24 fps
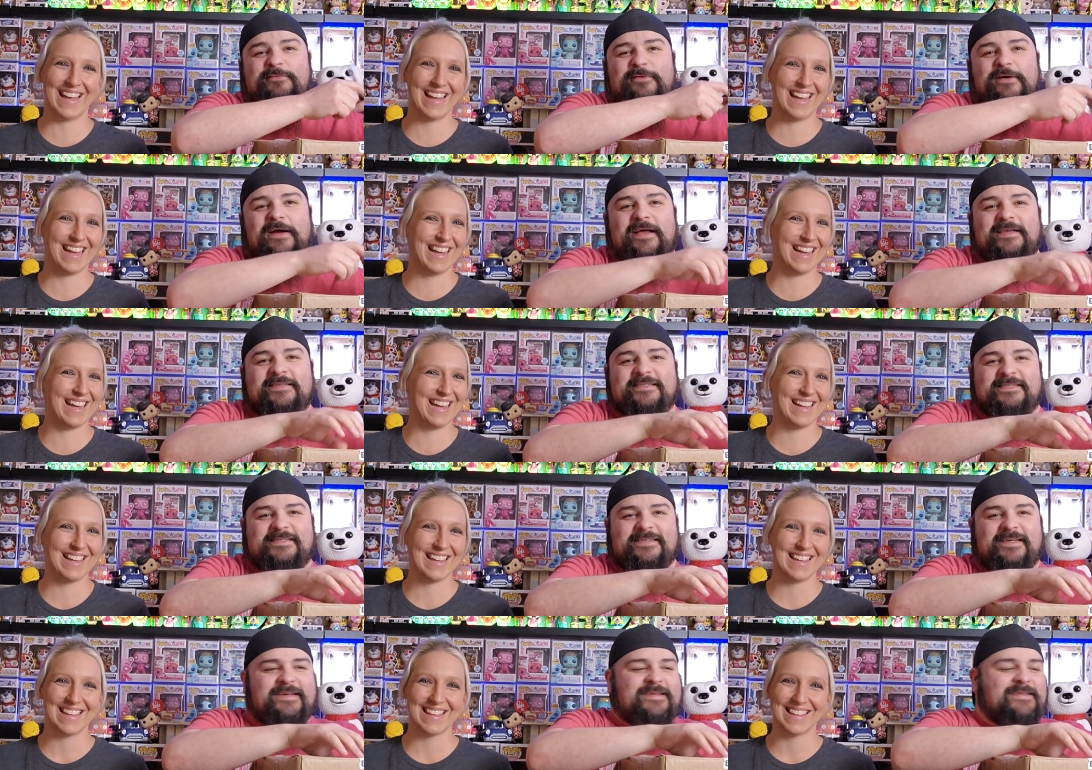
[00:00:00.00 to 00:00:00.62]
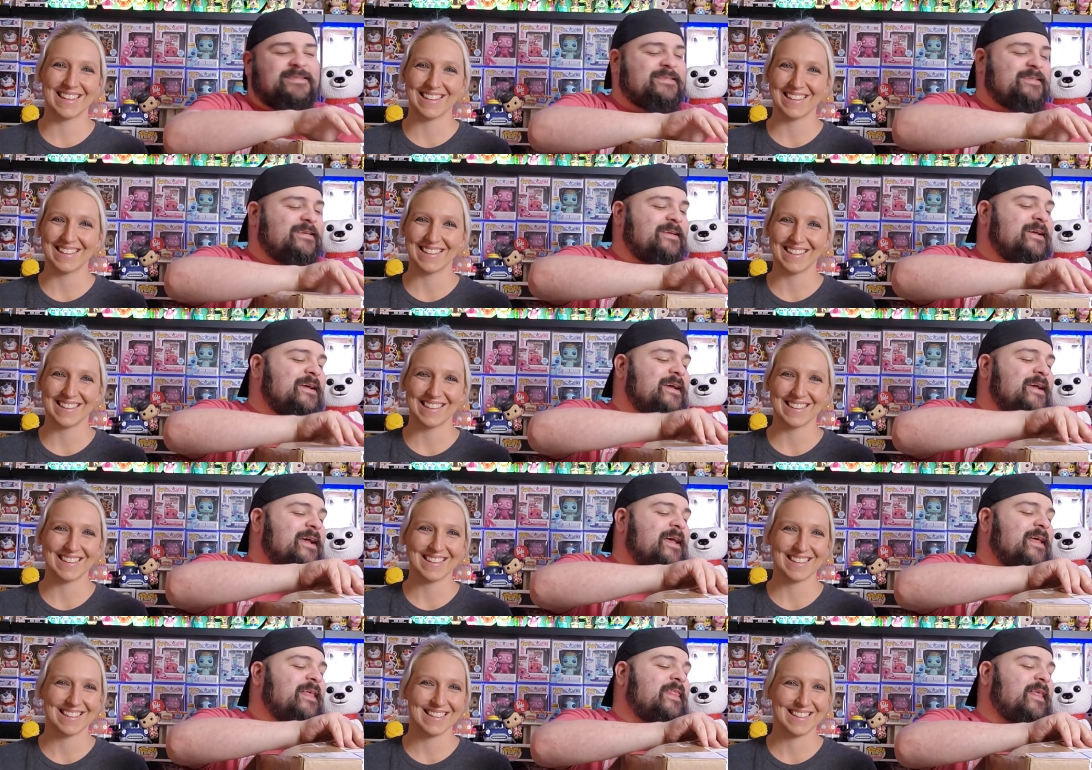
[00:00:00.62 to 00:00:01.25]
Speaker 1: present
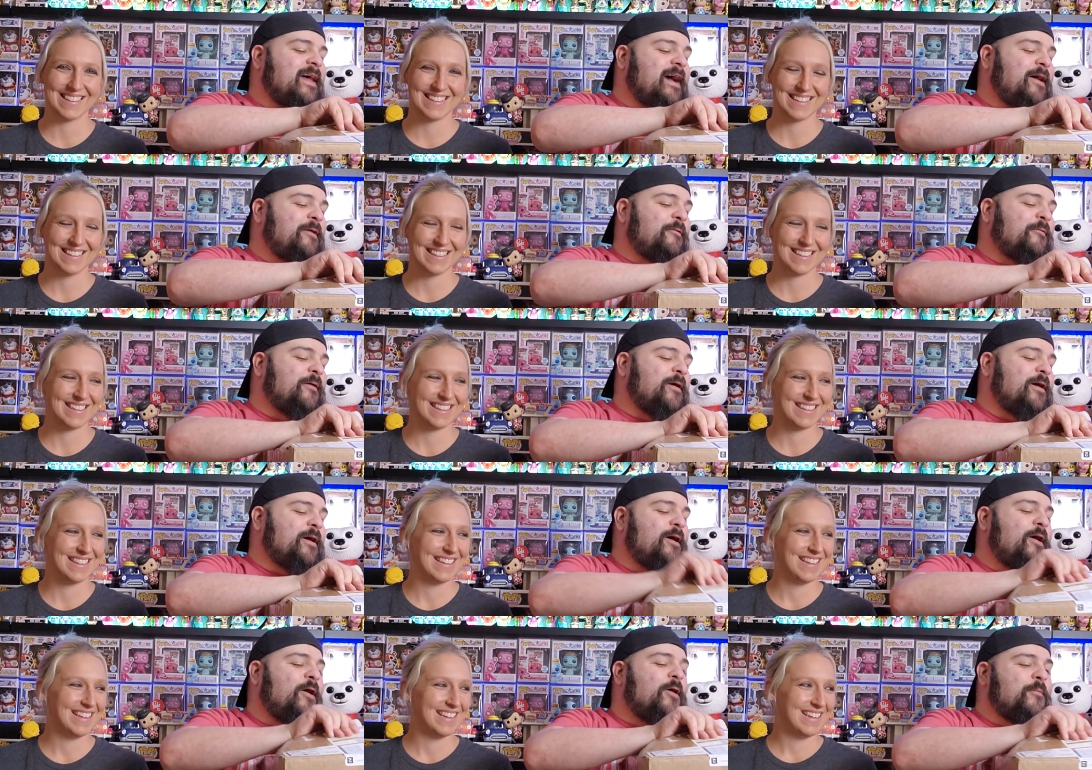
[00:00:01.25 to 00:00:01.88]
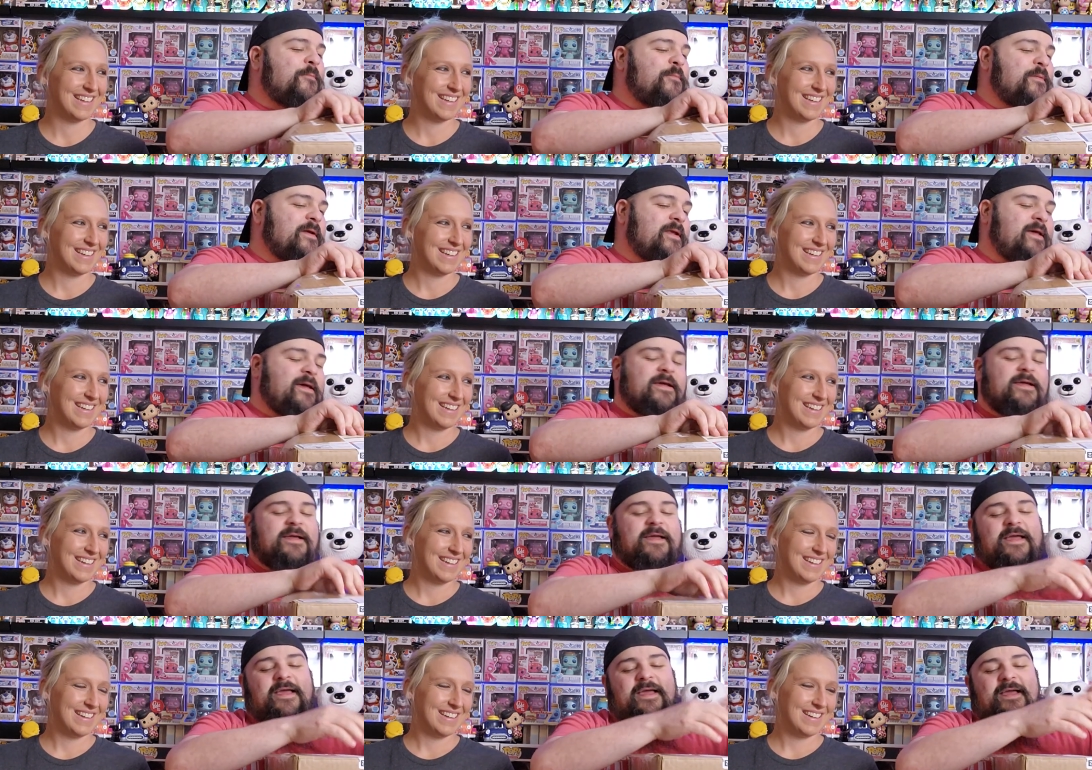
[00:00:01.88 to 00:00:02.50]
that we're
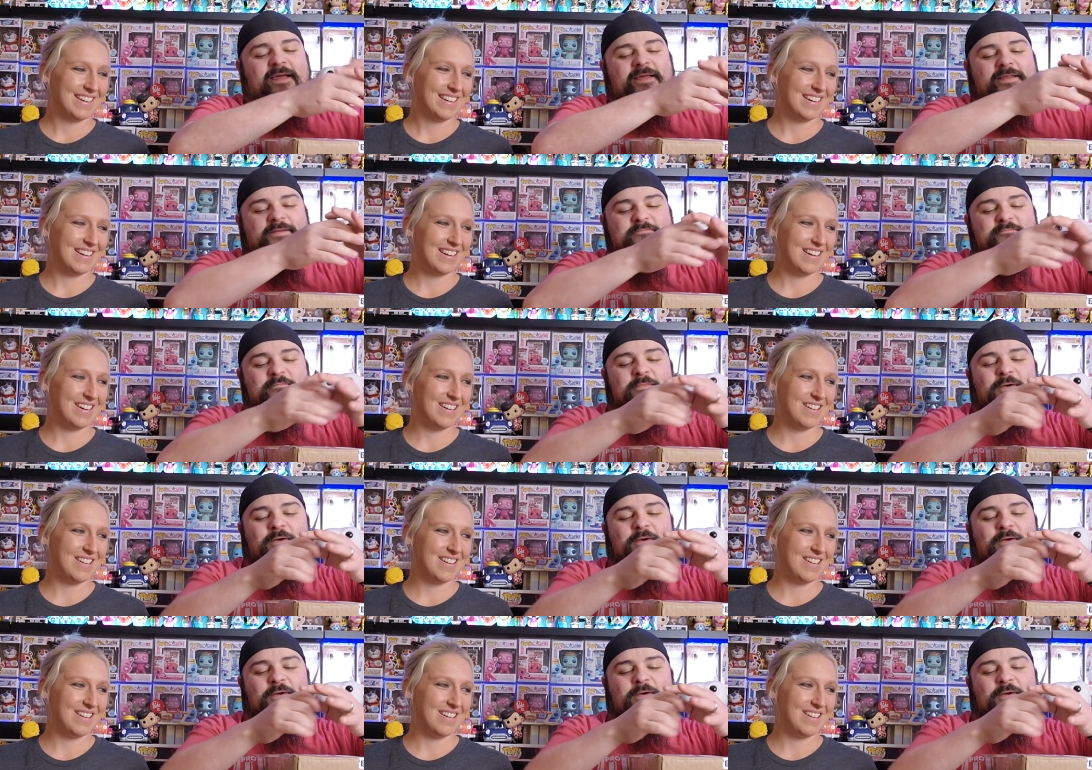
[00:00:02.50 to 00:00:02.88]
opening in oh